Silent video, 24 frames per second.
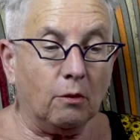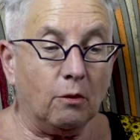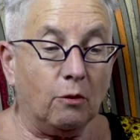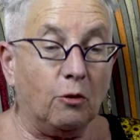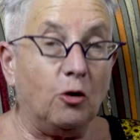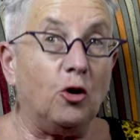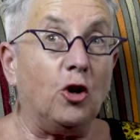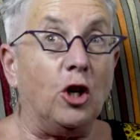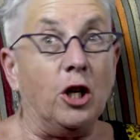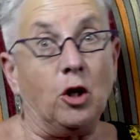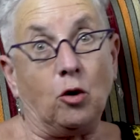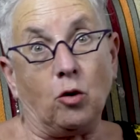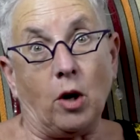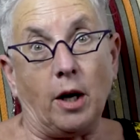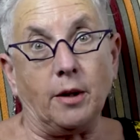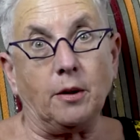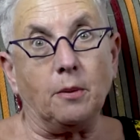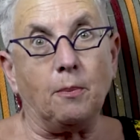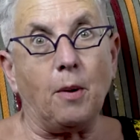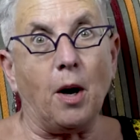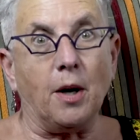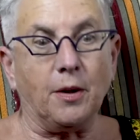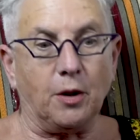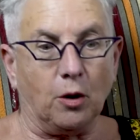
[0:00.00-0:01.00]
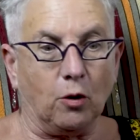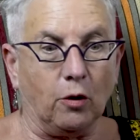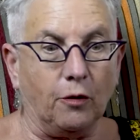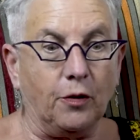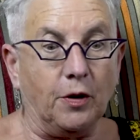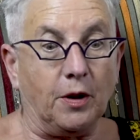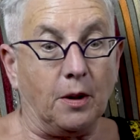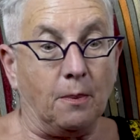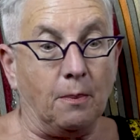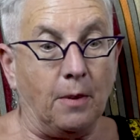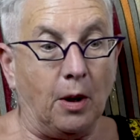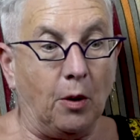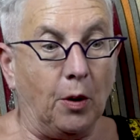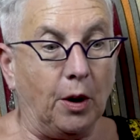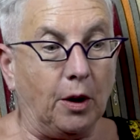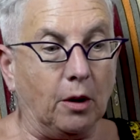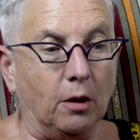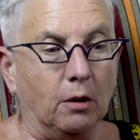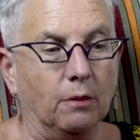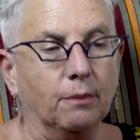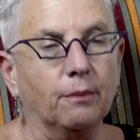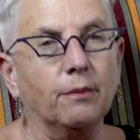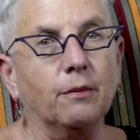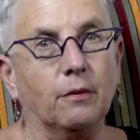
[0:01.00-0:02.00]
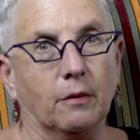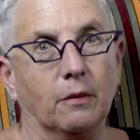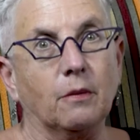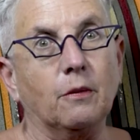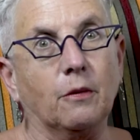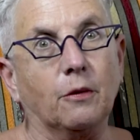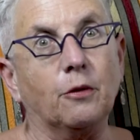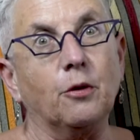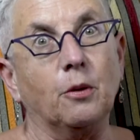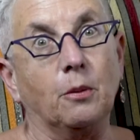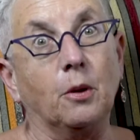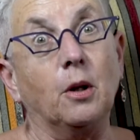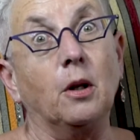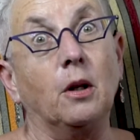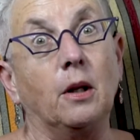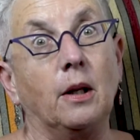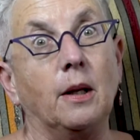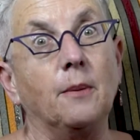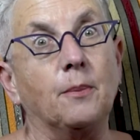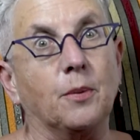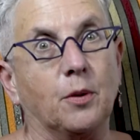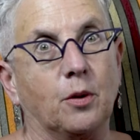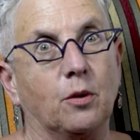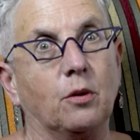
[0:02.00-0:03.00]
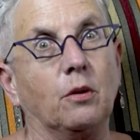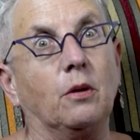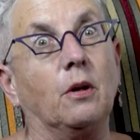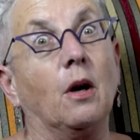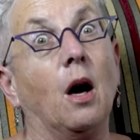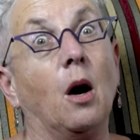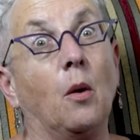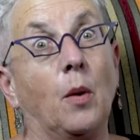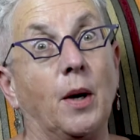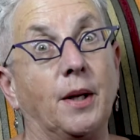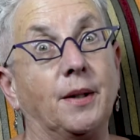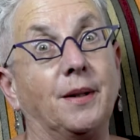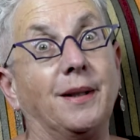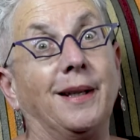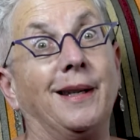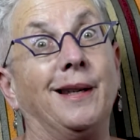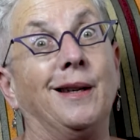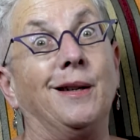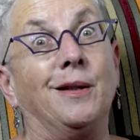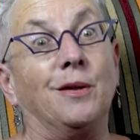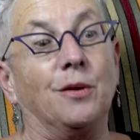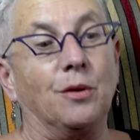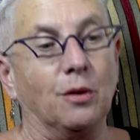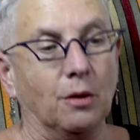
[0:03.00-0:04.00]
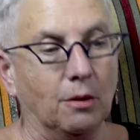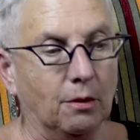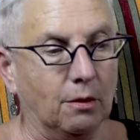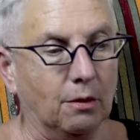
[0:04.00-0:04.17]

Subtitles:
She tried to pass it off as a miracle, from her lips to Yahweh's ears.